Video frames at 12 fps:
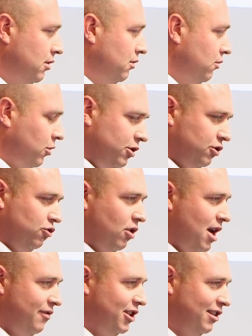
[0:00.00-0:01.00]
what is
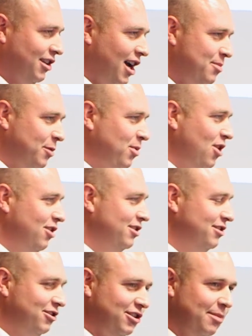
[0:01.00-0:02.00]
driving this
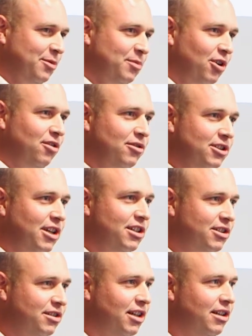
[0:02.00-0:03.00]
hyper-partisanship and
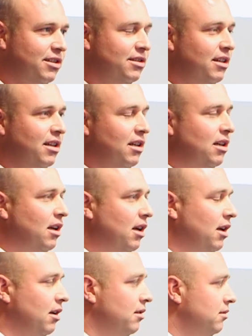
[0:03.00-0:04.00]
polarization that is
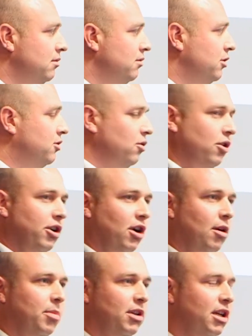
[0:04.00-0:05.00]
destroying
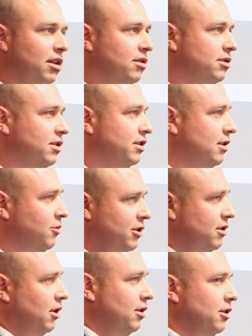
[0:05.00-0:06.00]
our political system? We
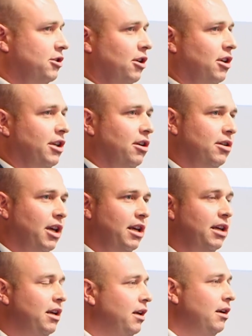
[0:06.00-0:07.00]
started a journey,
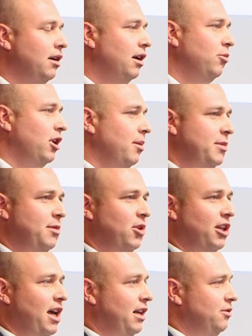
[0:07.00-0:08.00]
okay? And what I mean
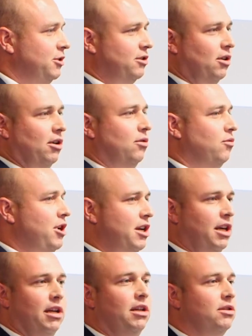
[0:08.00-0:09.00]
by that is we started
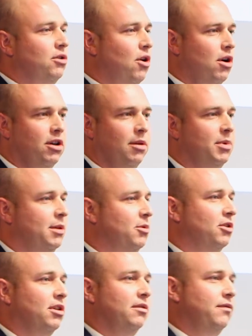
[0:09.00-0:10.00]
reading, talking to
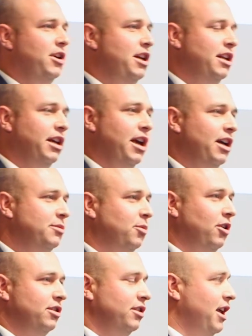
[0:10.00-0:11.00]
people, convening
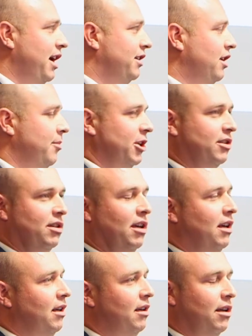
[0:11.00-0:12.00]
experts and academics
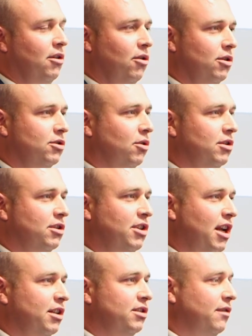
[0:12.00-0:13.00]
in all sorts of
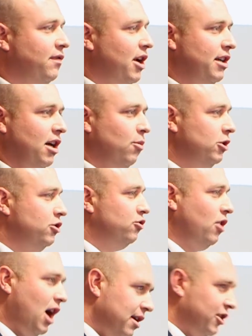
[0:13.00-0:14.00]
settings to find out what's
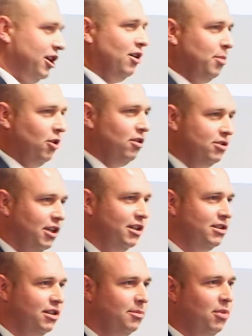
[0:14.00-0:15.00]
driving our
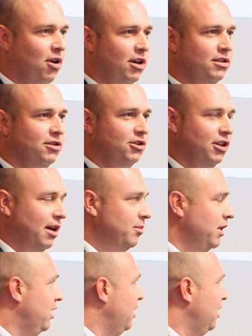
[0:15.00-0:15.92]
polarization and partisanship.